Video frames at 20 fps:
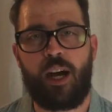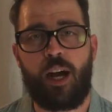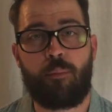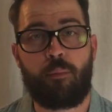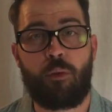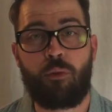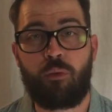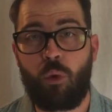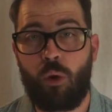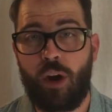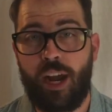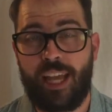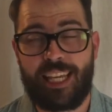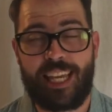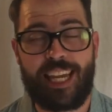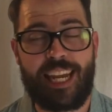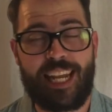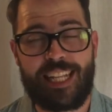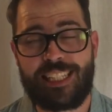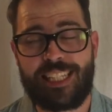Before I
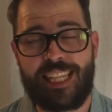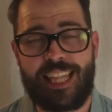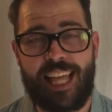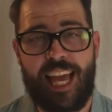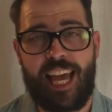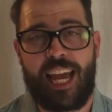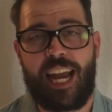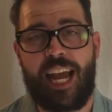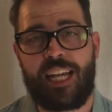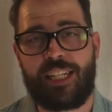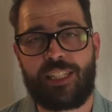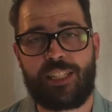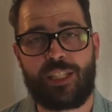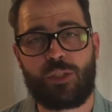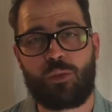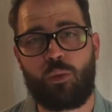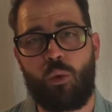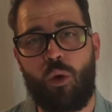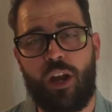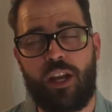get into that, I
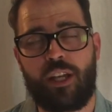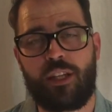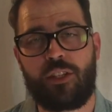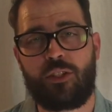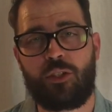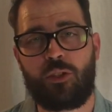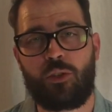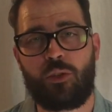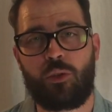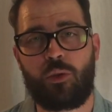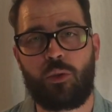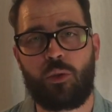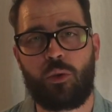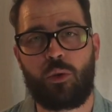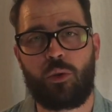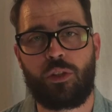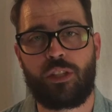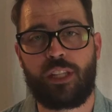just wanted to